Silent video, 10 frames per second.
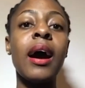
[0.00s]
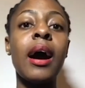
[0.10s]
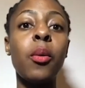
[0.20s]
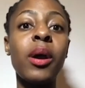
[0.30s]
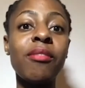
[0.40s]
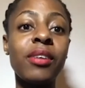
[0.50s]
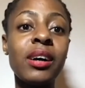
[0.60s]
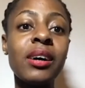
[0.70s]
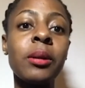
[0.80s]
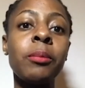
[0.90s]

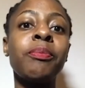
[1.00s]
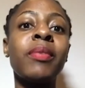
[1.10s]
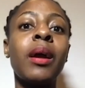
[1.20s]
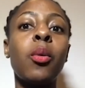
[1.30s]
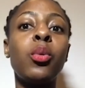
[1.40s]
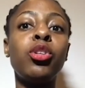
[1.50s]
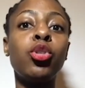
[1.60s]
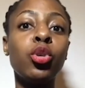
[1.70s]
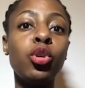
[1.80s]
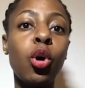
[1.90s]
However, we
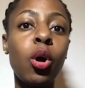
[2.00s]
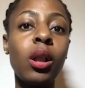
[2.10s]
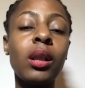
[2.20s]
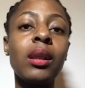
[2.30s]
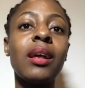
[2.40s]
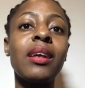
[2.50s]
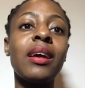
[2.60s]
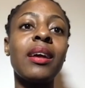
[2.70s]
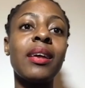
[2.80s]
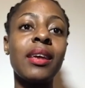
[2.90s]
should all
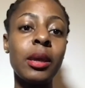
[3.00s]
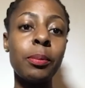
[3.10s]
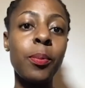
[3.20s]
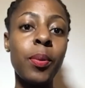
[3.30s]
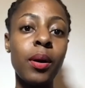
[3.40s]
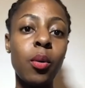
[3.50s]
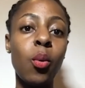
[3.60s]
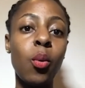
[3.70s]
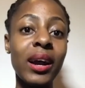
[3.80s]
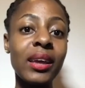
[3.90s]
keep
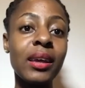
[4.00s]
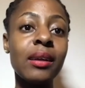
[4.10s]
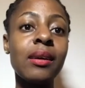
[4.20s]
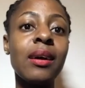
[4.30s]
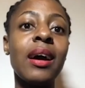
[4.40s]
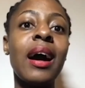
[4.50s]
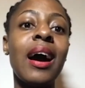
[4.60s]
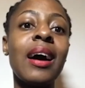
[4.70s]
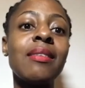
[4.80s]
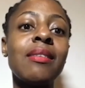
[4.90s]
working
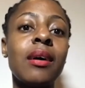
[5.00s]
at